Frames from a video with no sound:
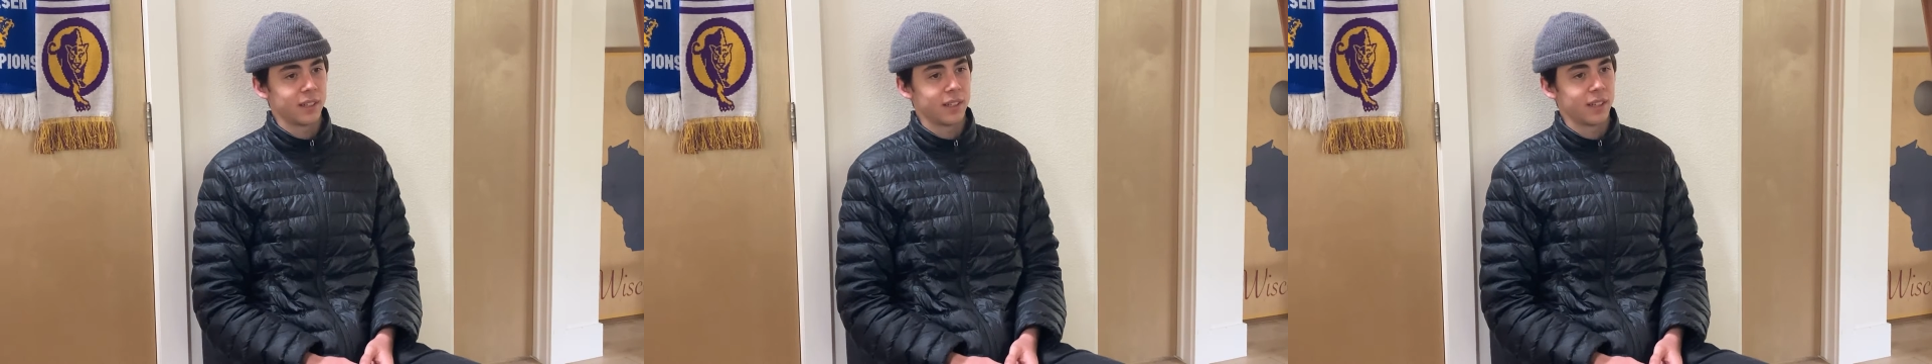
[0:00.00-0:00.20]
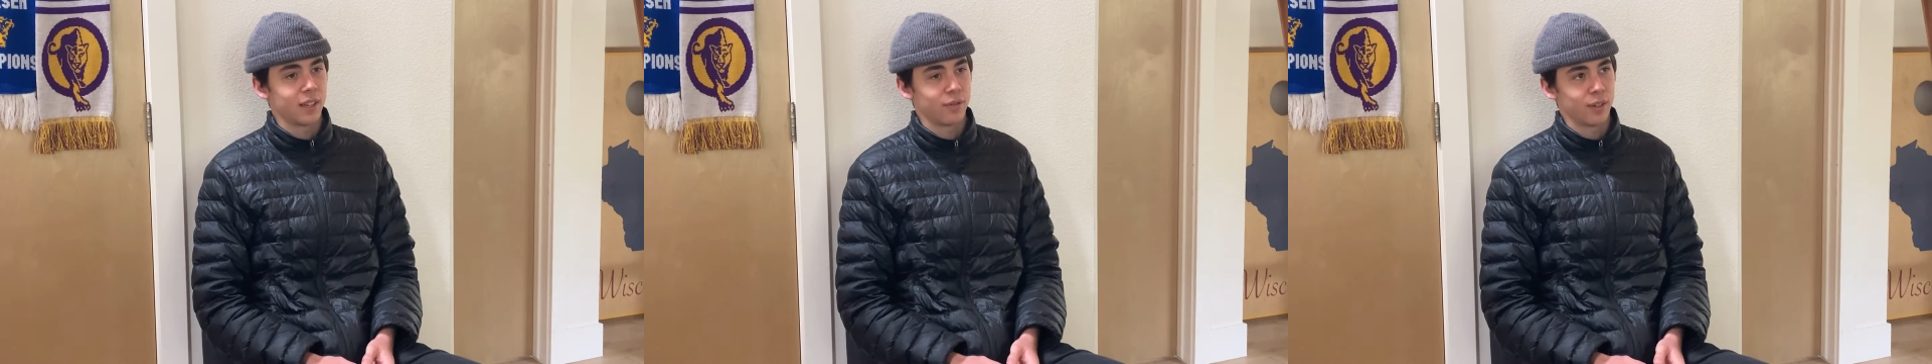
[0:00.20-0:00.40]

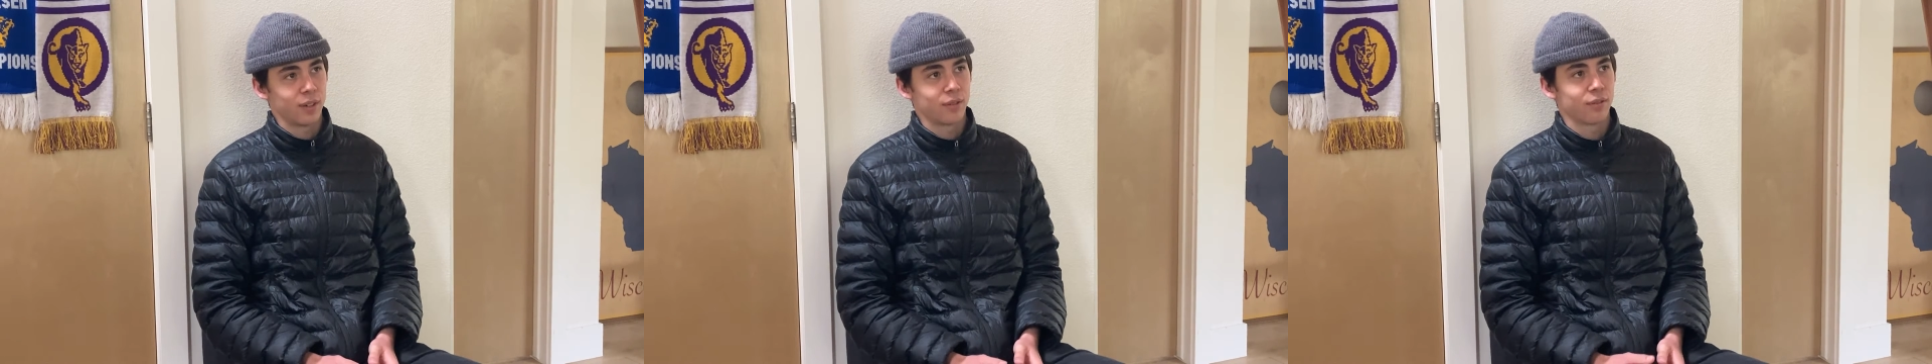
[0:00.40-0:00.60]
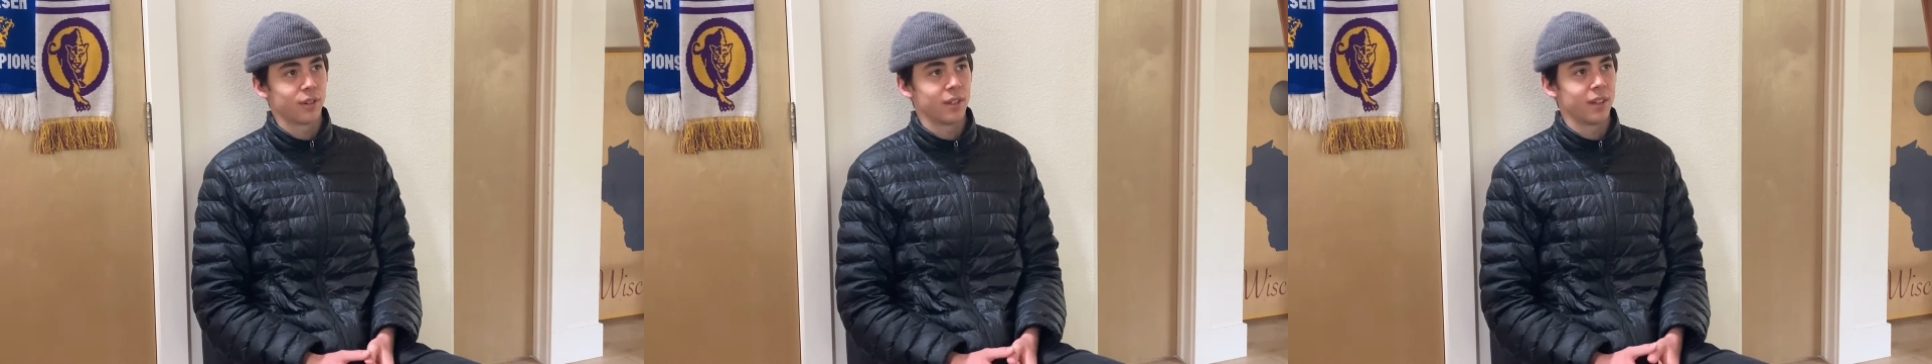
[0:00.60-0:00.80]
giving
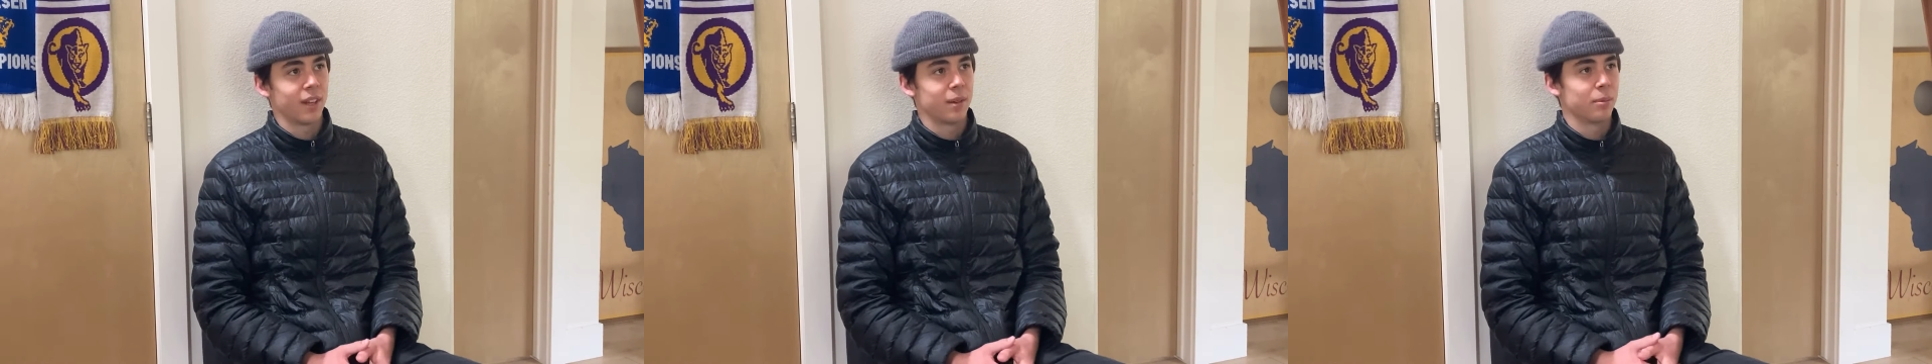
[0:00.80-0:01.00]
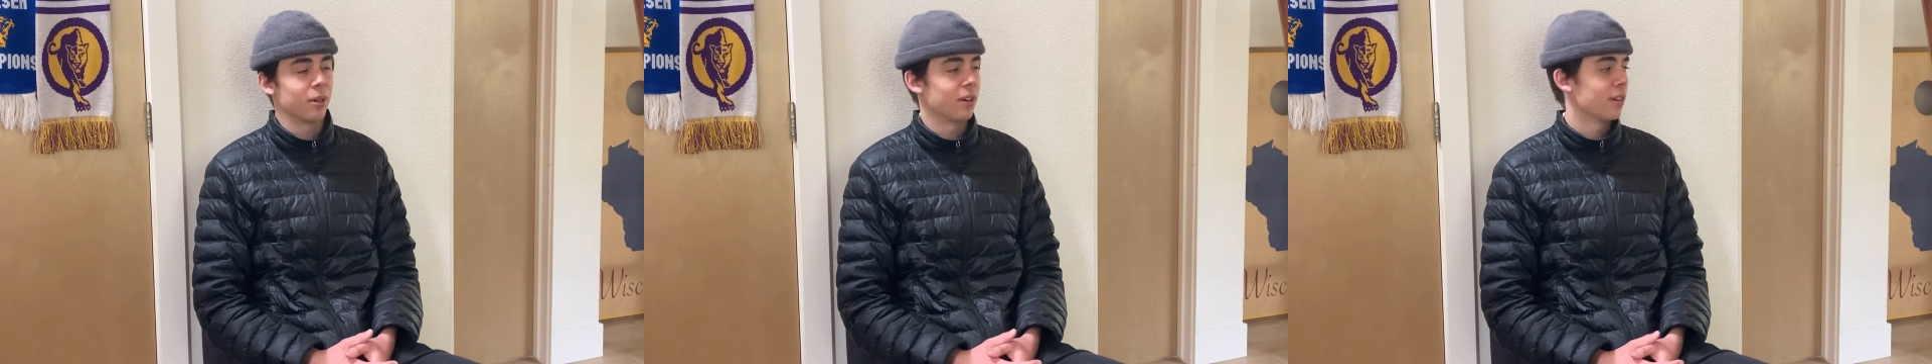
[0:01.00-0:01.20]
free
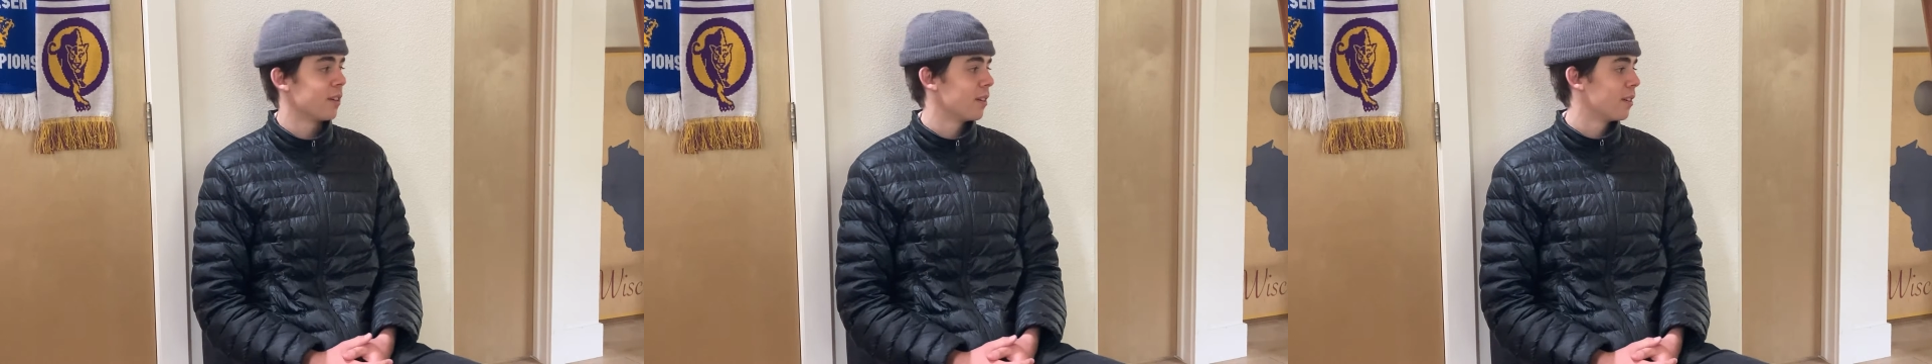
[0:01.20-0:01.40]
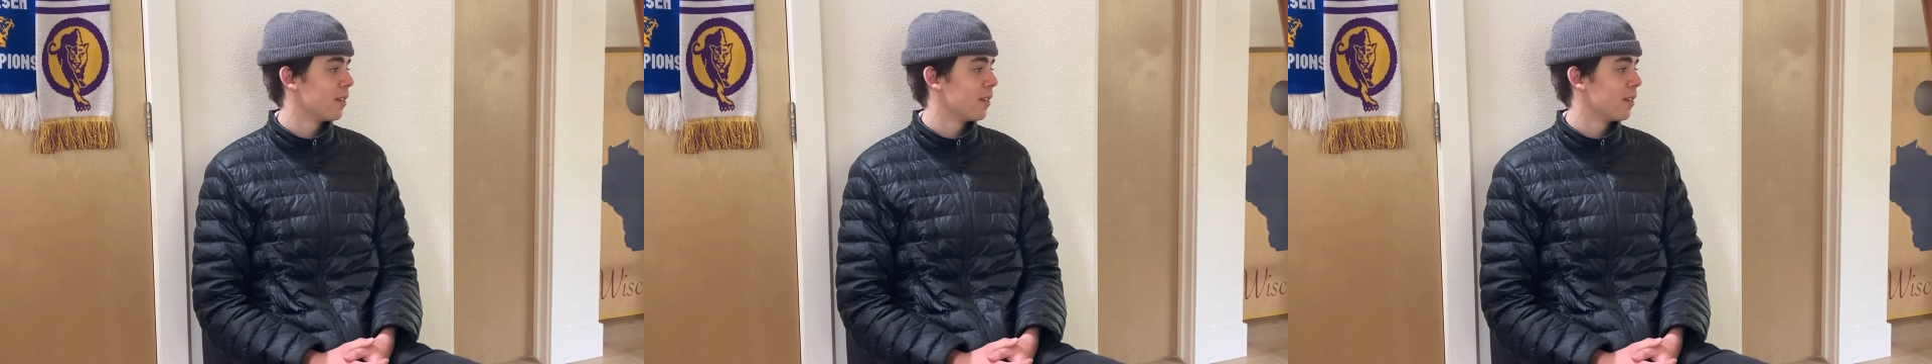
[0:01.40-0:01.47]
labor